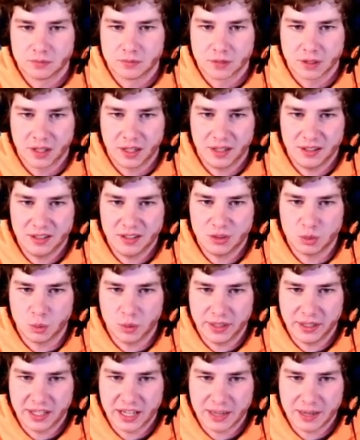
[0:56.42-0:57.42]
Yeah, at least
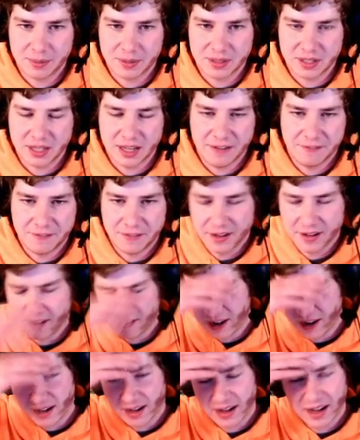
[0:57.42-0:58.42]
wing cap is infinite
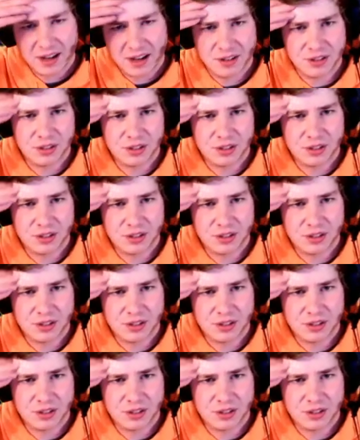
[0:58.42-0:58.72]
right now,